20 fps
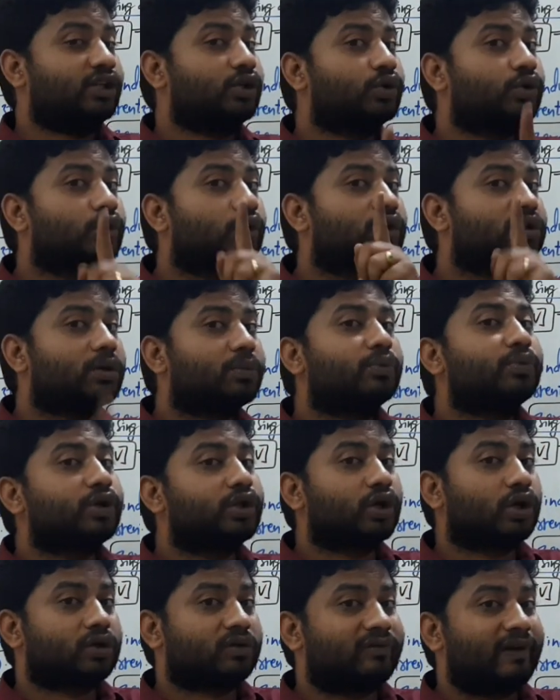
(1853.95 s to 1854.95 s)
You know the mu
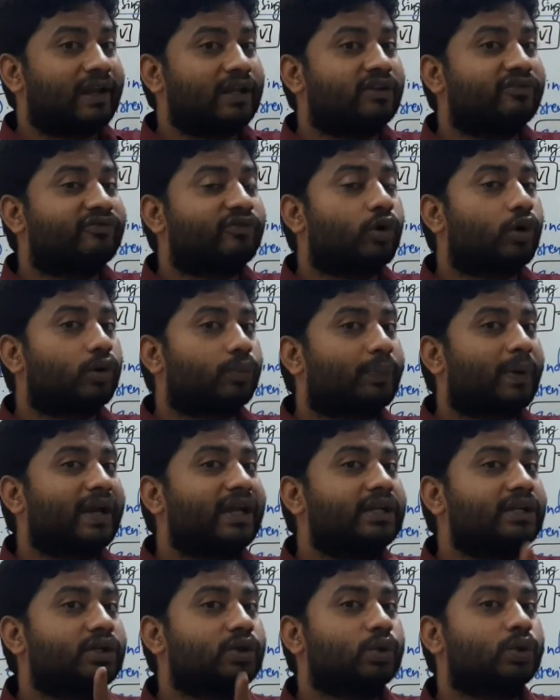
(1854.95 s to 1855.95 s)
naught value,
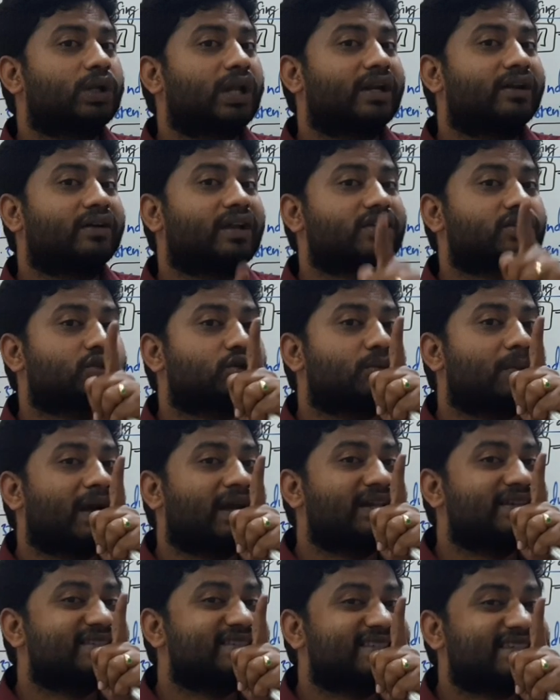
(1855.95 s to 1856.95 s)
4.2 10 raised to
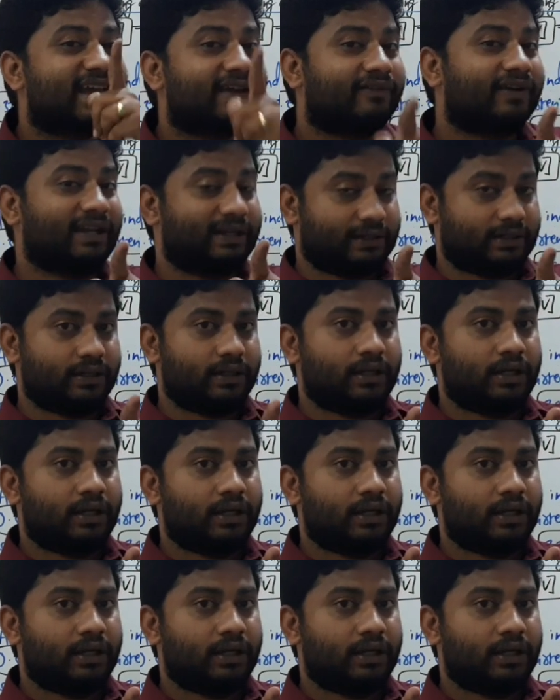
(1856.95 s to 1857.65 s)
minus 7